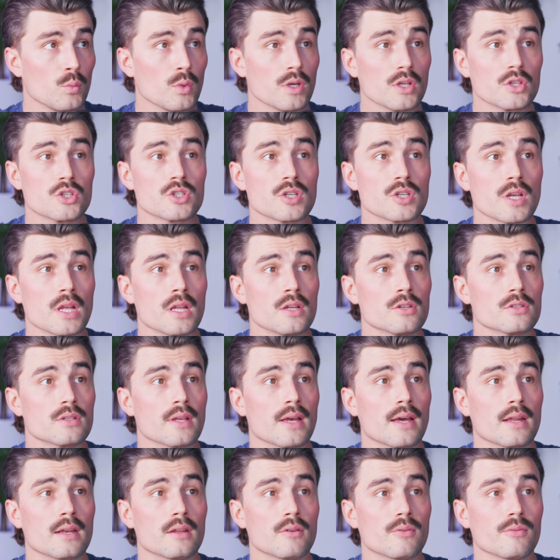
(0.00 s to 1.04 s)
We could change
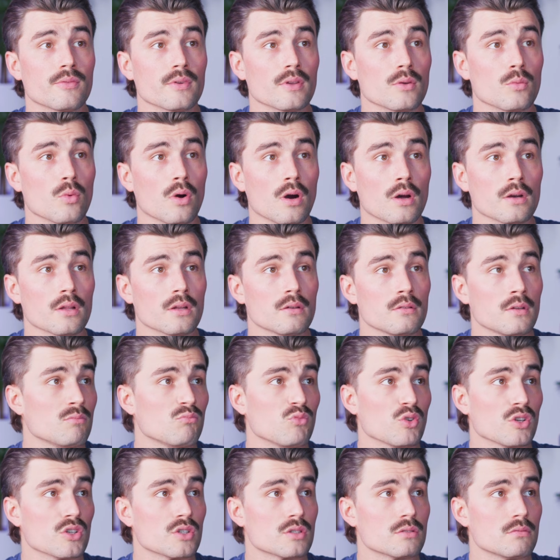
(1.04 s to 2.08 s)
that if we wanted.
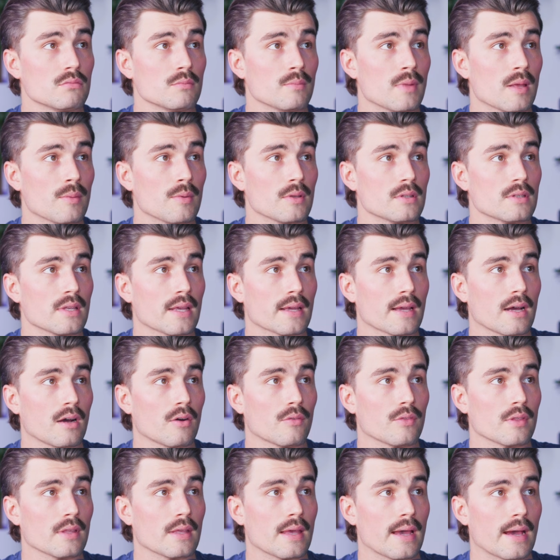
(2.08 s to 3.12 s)
We could just maybe take
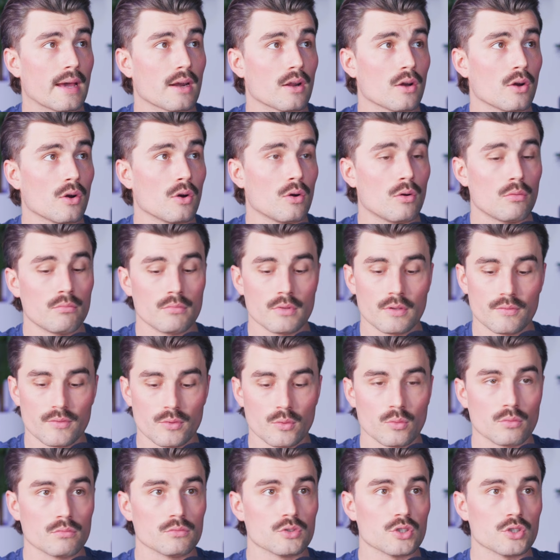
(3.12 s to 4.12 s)
out the at home if you